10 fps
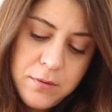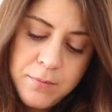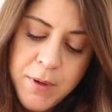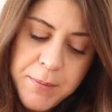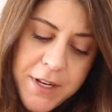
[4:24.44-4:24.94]

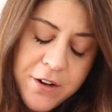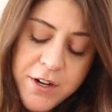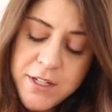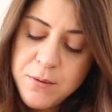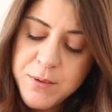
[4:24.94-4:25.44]
Maybe there
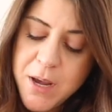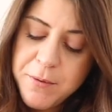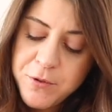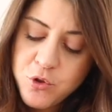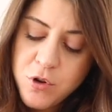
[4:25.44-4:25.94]
is some type
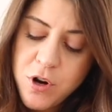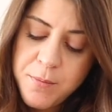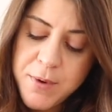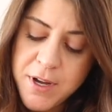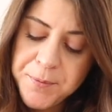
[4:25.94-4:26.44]
of
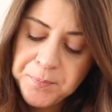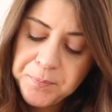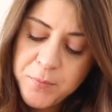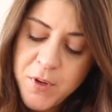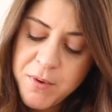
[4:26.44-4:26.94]
trauma
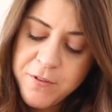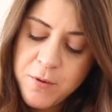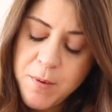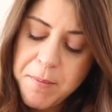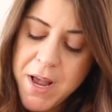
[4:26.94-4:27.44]
coming
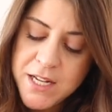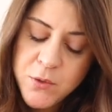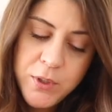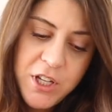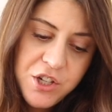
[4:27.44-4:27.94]
from a past
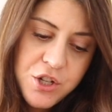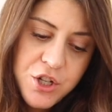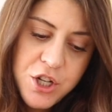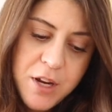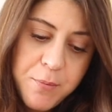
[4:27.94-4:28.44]

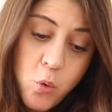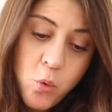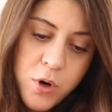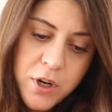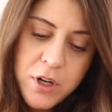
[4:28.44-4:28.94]
relationship,
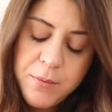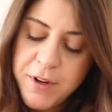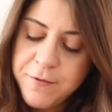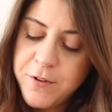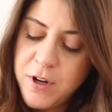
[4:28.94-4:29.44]
or
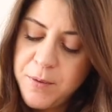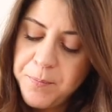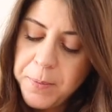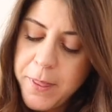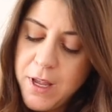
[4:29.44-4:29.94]
coming
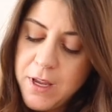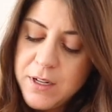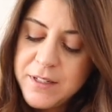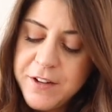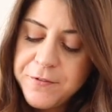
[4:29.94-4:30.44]
from
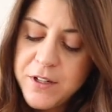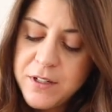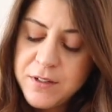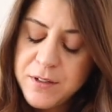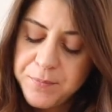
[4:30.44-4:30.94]

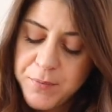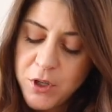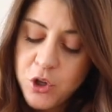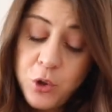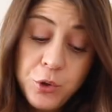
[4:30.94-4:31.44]
different
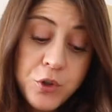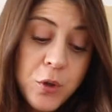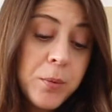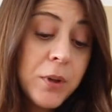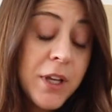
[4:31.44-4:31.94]

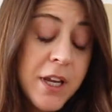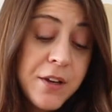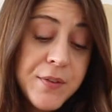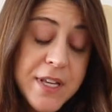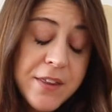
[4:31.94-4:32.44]
cultural
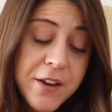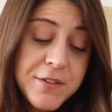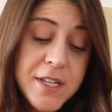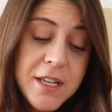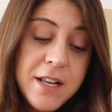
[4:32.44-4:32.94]
beliefs, and they've
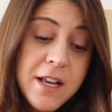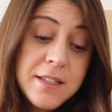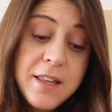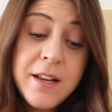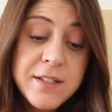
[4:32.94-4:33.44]
seen
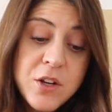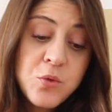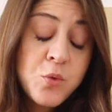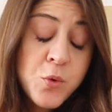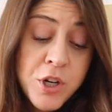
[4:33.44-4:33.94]
that things
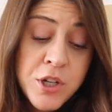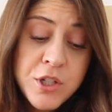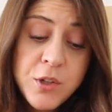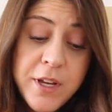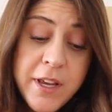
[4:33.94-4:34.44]
don't work,
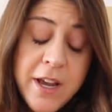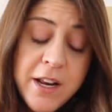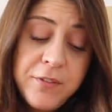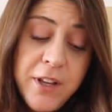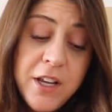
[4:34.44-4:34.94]
so they
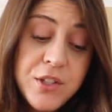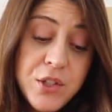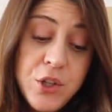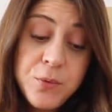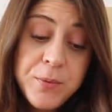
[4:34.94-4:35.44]
kind of like
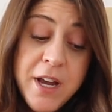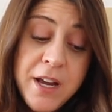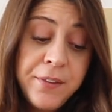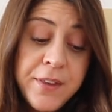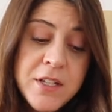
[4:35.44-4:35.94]
assume
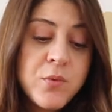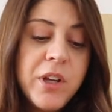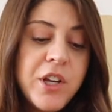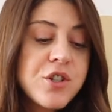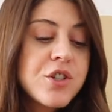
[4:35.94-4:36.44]
that this
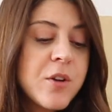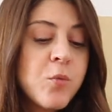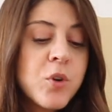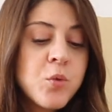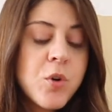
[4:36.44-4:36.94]
relationship
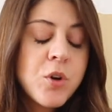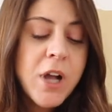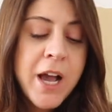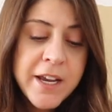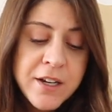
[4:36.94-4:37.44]
won't work
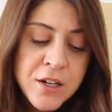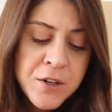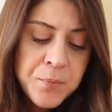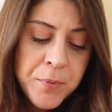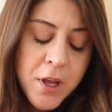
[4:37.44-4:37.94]
either.